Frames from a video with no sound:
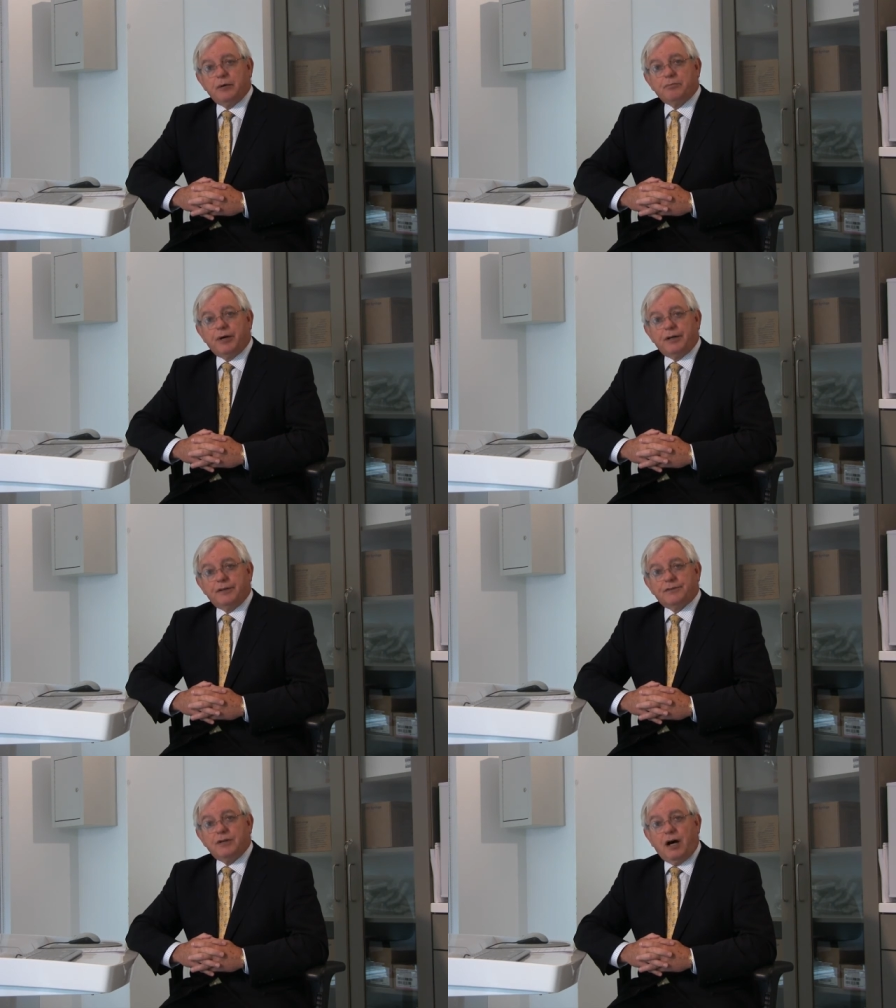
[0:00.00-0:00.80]
but
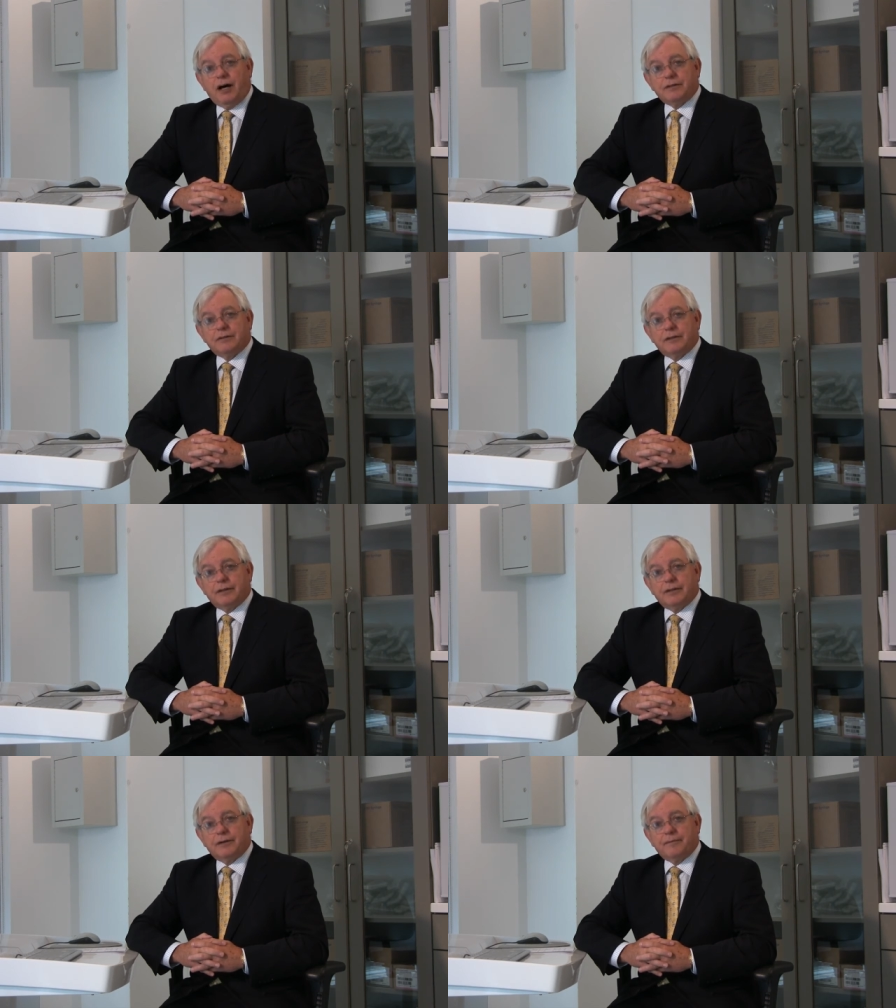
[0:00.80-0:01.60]
is not
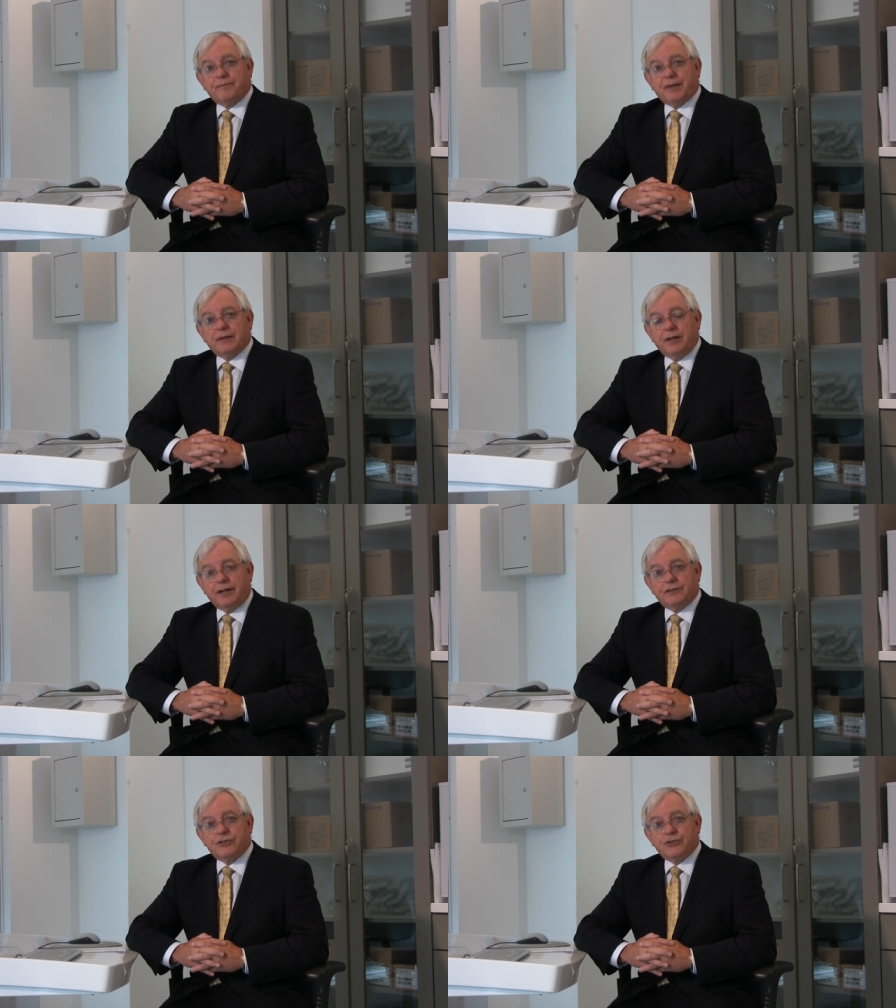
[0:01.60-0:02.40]
uh,
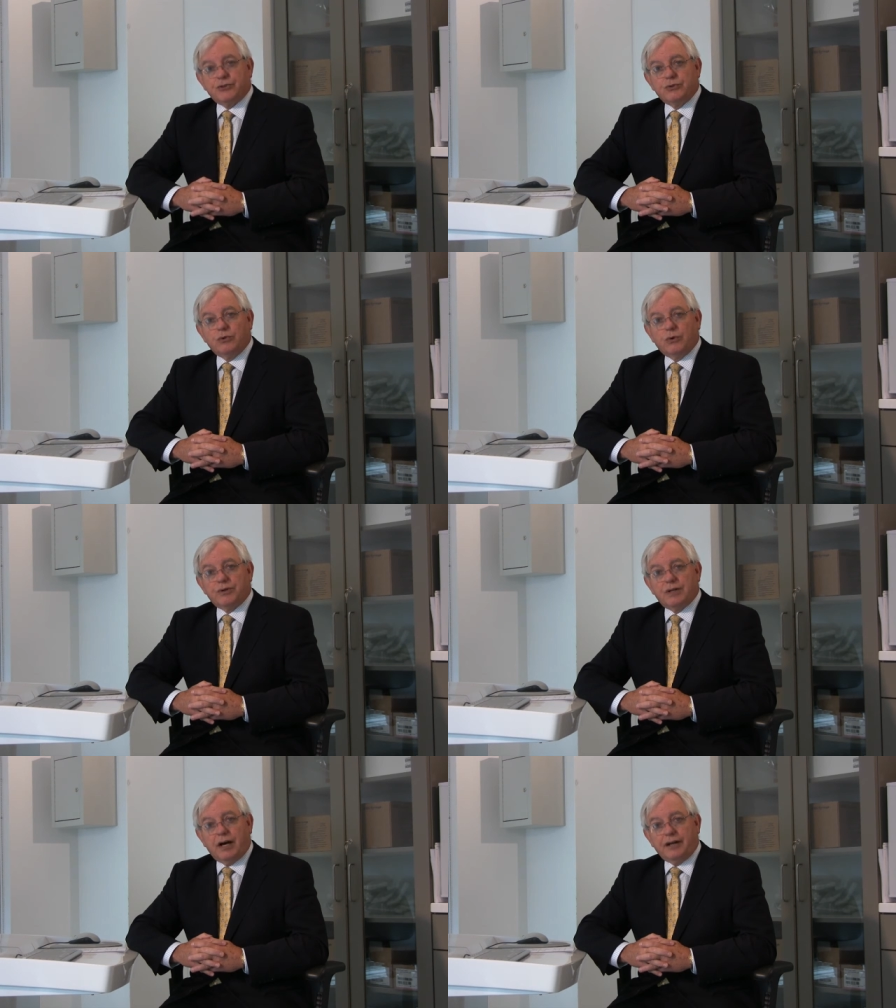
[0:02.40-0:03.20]
linked to or
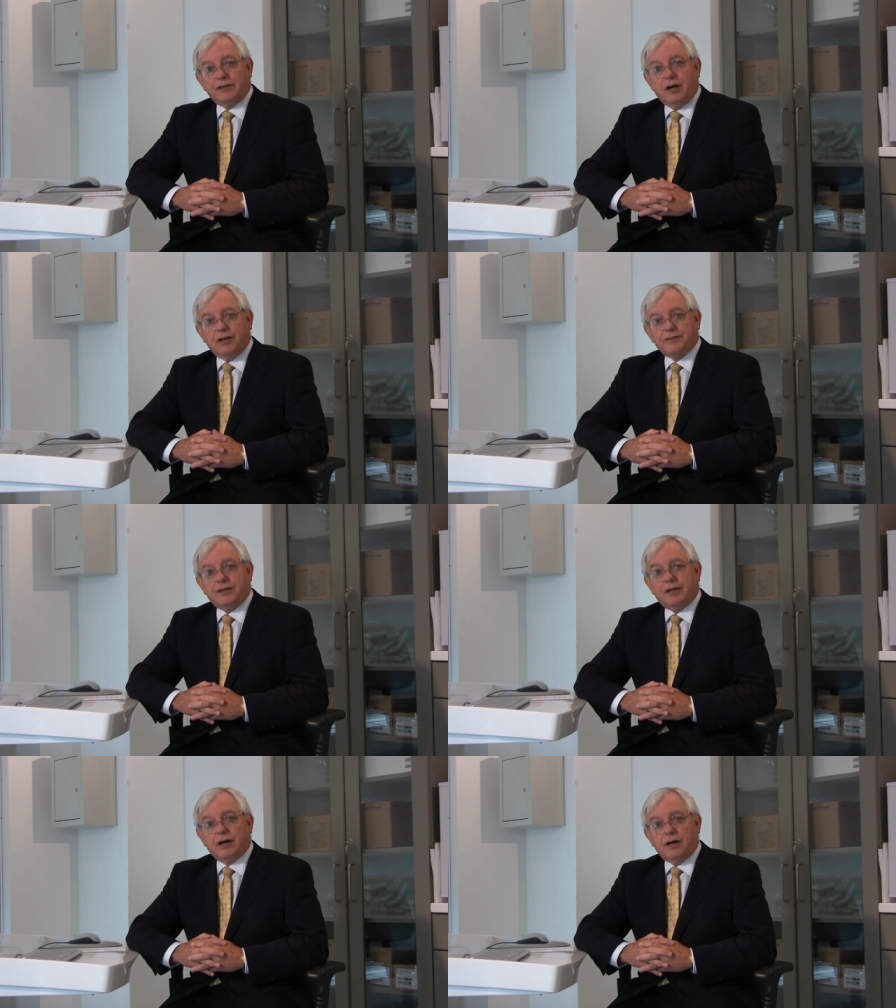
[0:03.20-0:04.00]

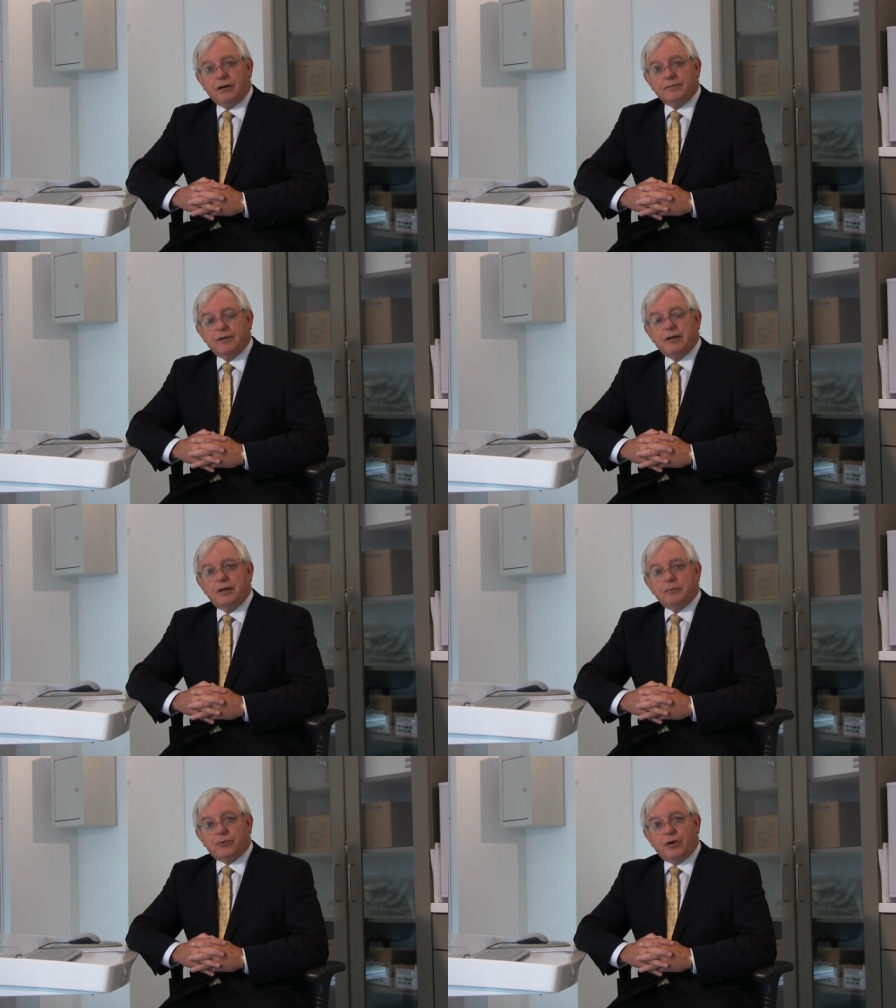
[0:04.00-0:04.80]
diagnostic of
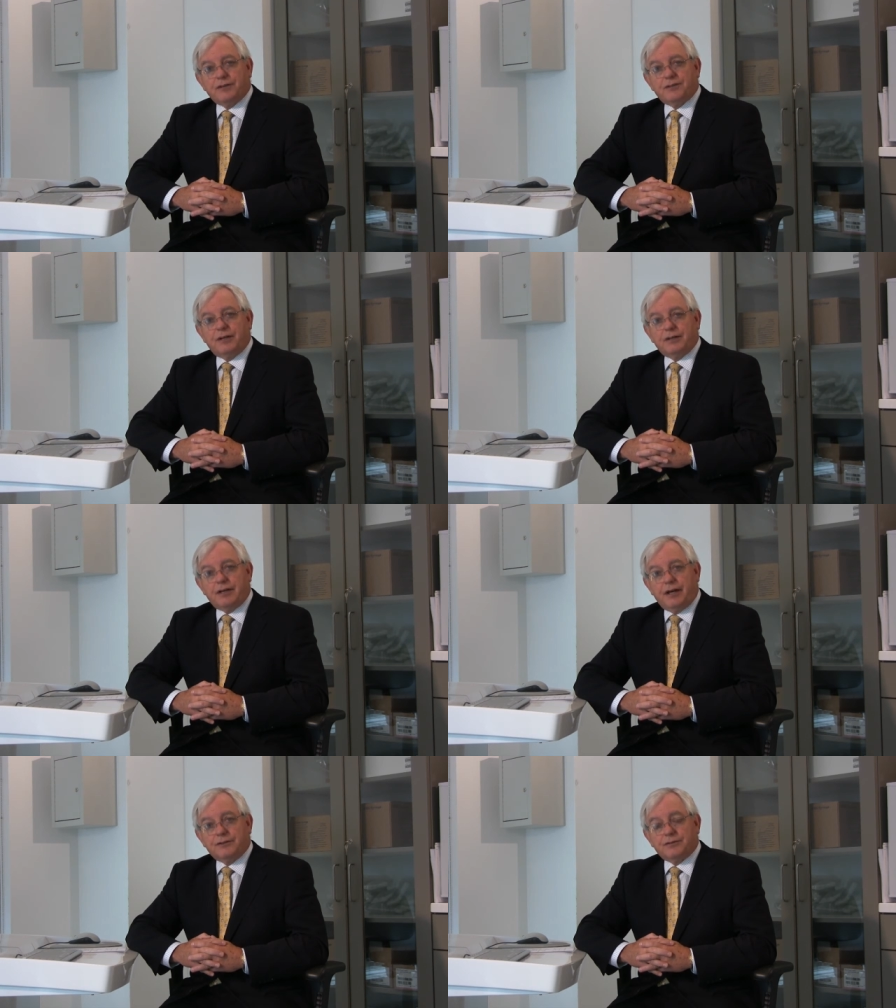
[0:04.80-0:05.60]
prostate
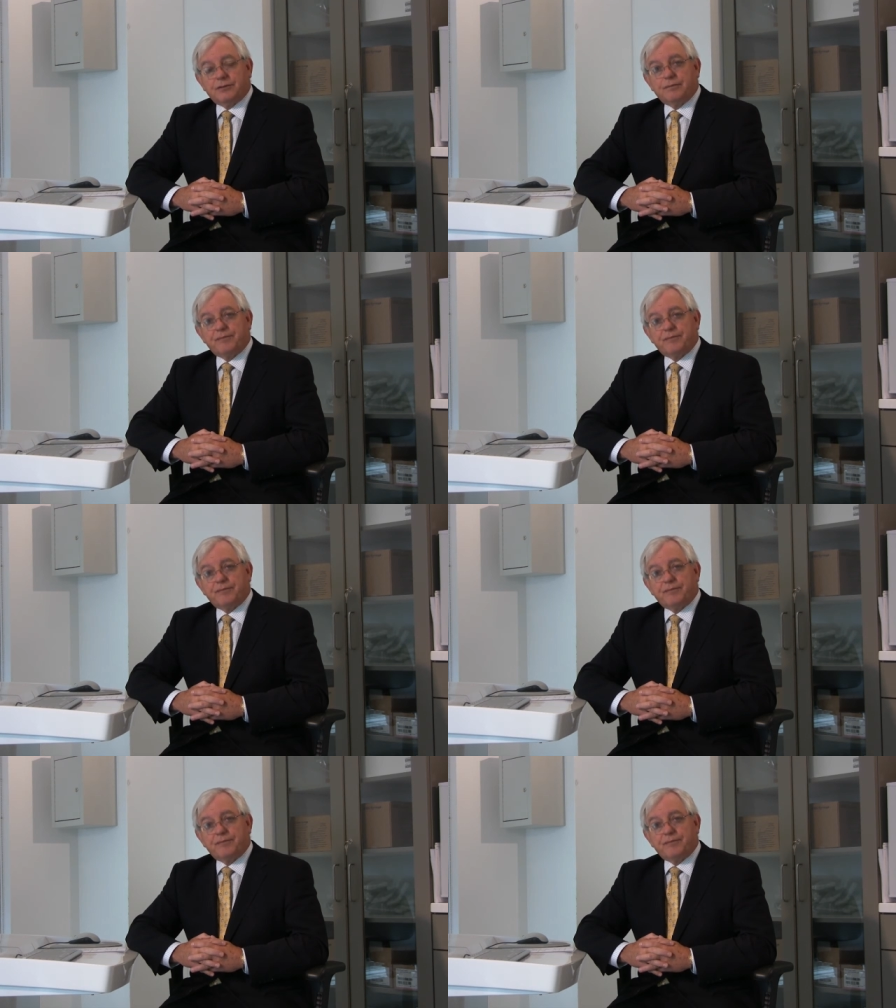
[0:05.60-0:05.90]
cancer.